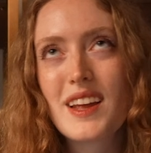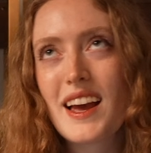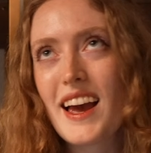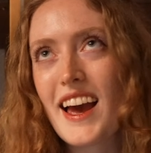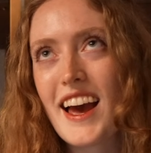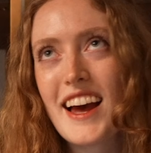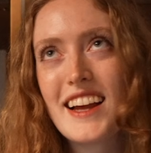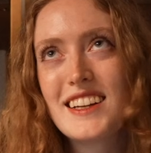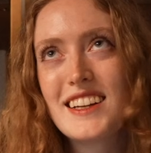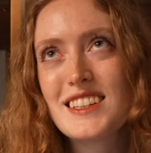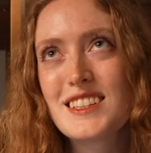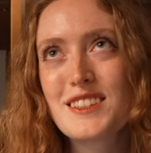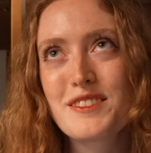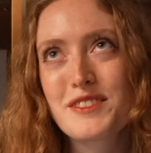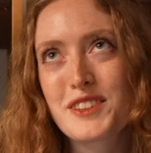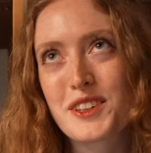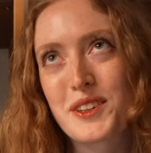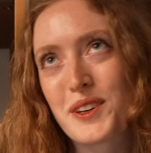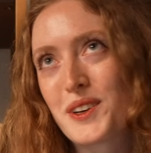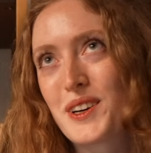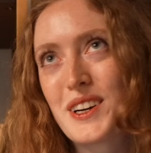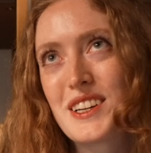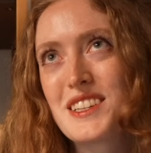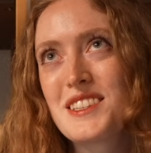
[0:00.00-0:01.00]
And of
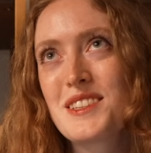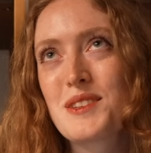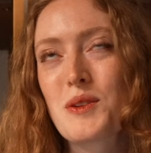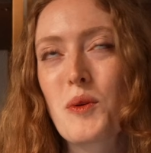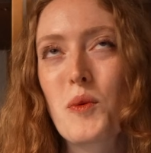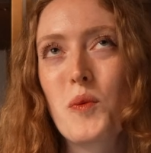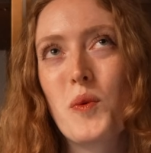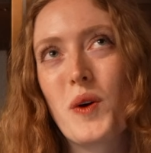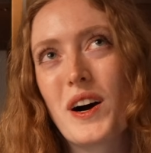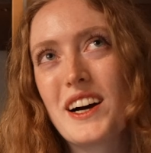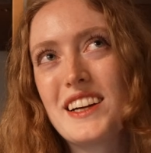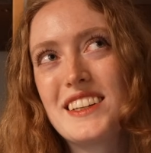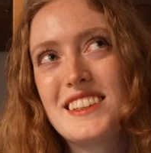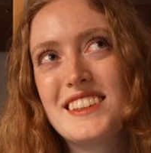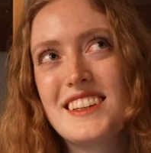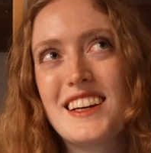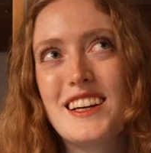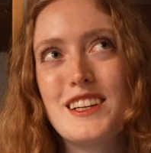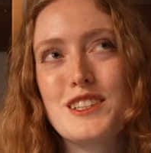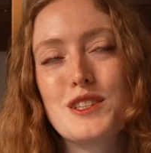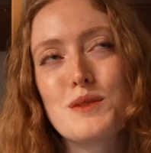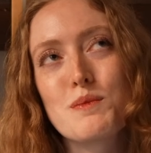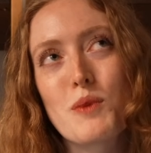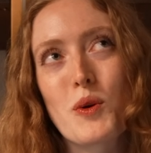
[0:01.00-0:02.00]
course, what
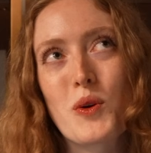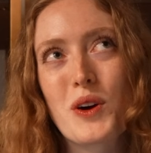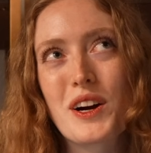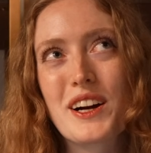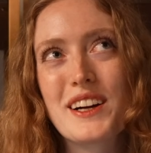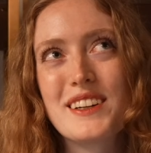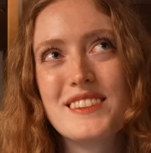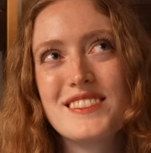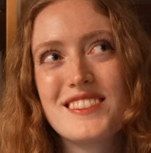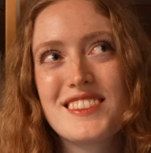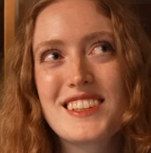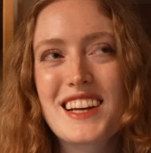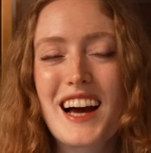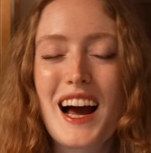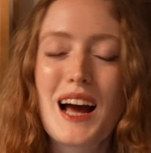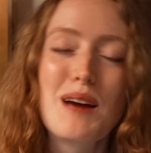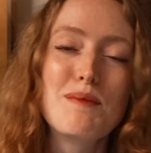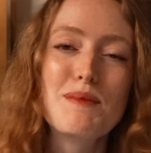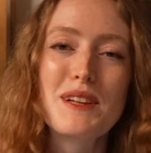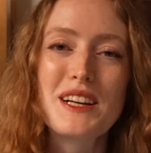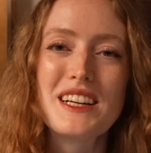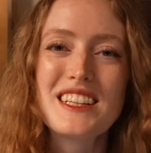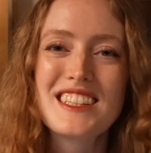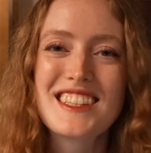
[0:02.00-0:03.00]
is more
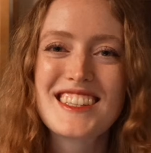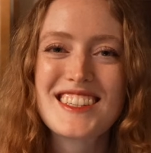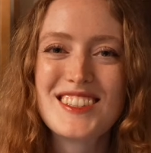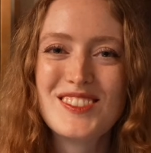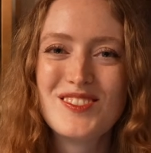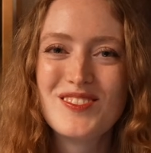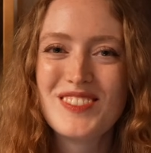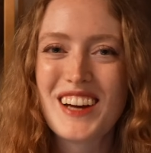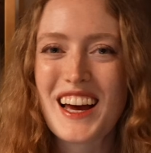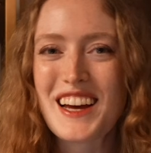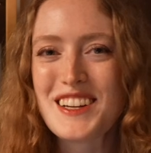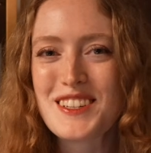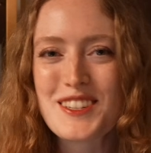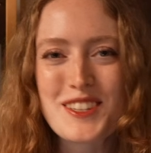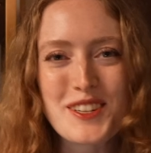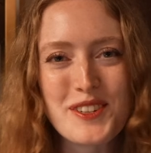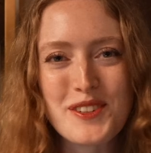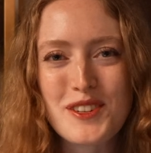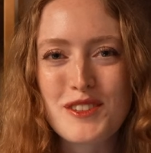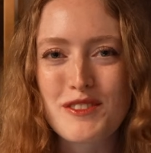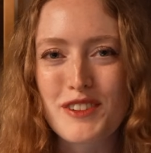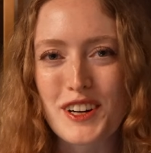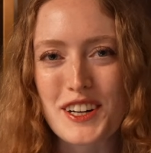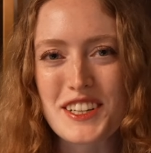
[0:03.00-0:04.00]
timeless and
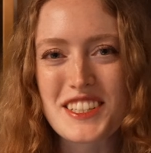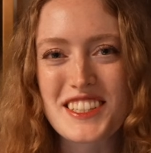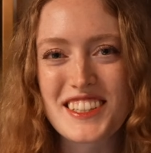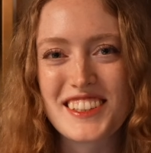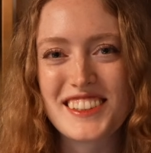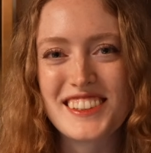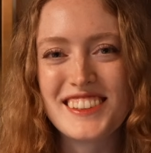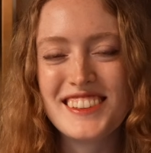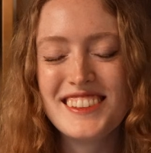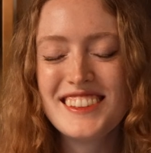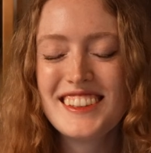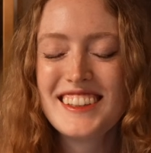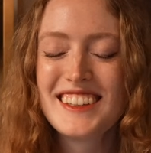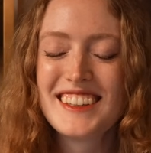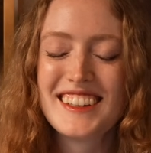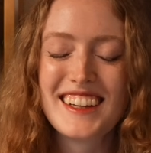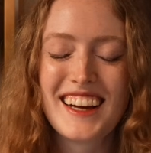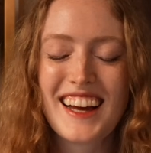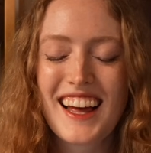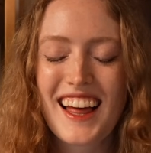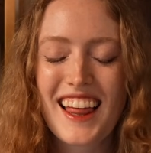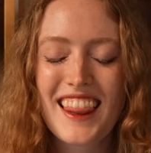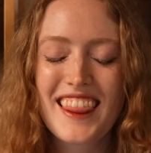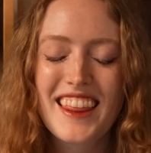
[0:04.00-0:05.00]
universal
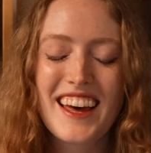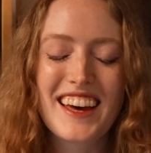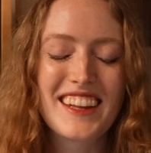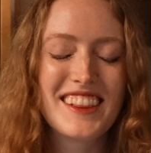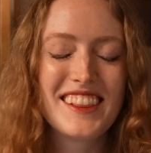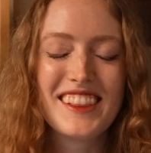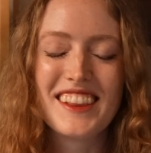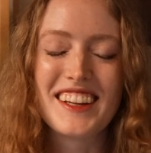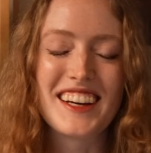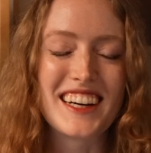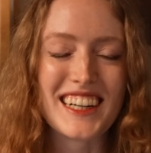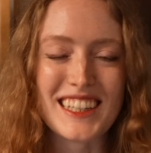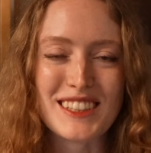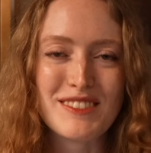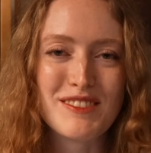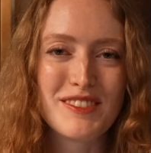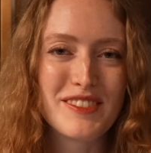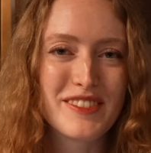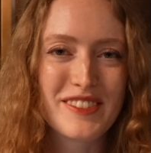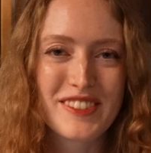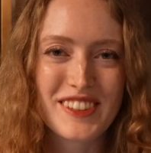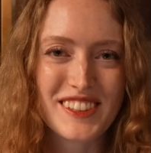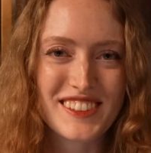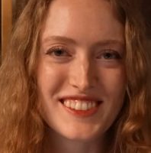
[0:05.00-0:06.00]
than
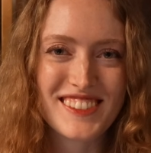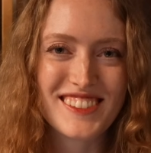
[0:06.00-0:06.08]
love?